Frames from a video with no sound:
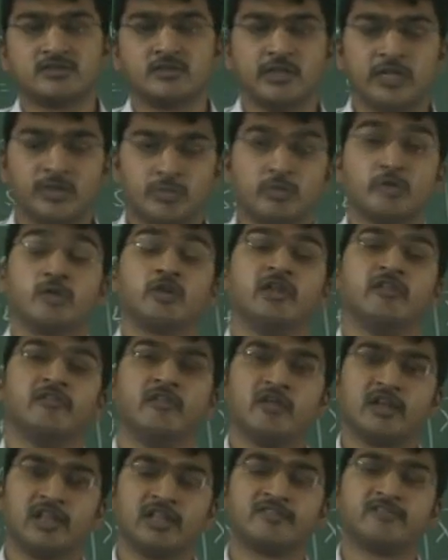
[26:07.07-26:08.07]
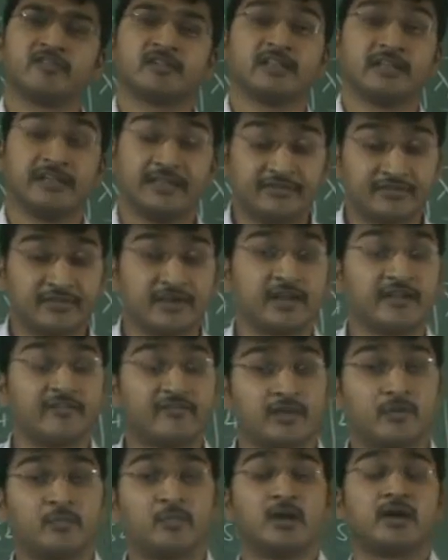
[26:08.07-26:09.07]
So de Broglie wavelength for the
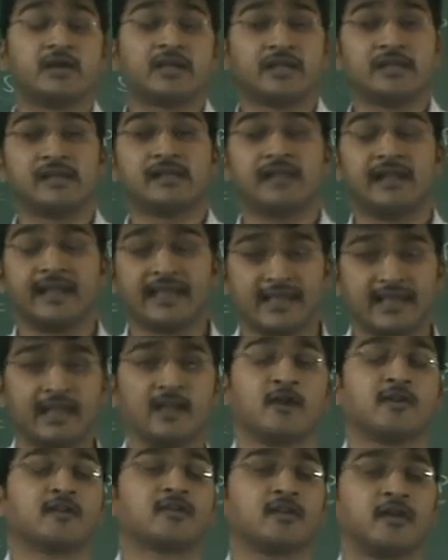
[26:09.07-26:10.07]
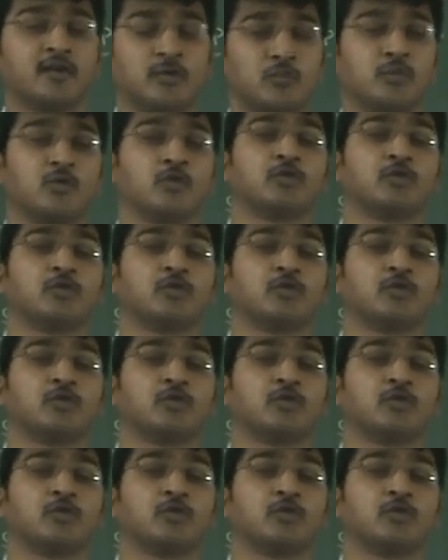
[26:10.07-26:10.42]
different particle like electron,